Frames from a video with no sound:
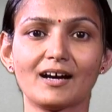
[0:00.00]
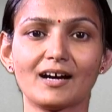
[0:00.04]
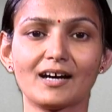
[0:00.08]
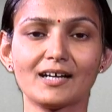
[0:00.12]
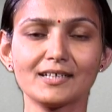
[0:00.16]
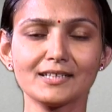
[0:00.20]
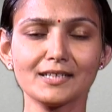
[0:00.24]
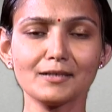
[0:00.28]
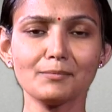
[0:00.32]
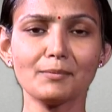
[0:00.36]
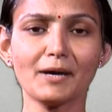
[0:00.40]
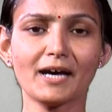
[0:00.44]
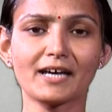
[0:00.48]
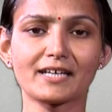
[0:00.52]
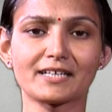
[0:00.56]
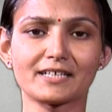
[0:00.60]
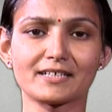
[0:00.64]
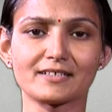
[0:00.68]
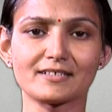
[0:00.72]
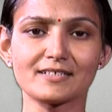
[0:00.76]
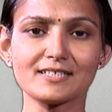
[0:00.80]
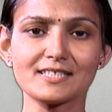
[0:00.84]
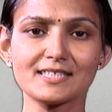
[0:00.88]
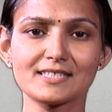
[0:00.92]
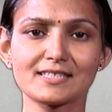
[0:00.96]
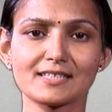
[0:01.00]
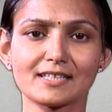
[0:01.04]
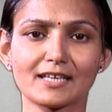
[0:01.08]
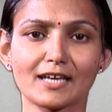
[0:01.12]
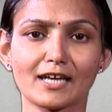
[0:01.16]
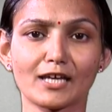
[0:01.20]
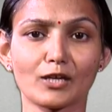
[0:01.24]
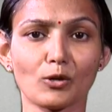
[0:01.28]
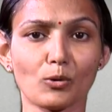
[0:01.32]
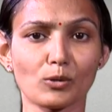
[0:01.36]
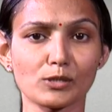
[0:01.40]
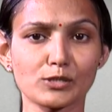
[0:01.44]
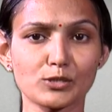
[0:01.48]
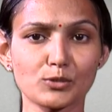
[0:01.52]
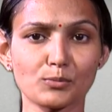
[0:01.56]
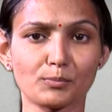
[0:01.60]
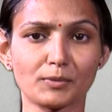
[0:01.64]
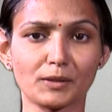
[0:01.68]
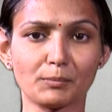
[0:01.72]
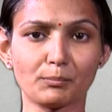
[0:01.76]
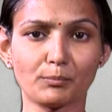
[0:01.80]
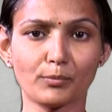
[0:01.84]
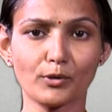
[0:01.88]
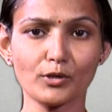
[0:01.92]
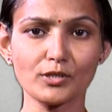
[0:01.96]
Other barriers can also
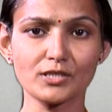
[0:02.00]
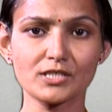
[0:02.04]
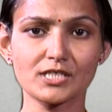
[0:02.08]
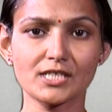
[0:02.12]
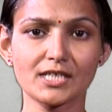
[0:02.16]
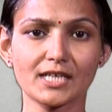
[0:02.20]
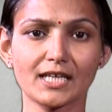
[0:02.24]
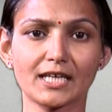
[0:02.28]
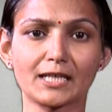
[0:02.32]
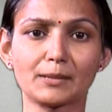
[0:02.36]
be put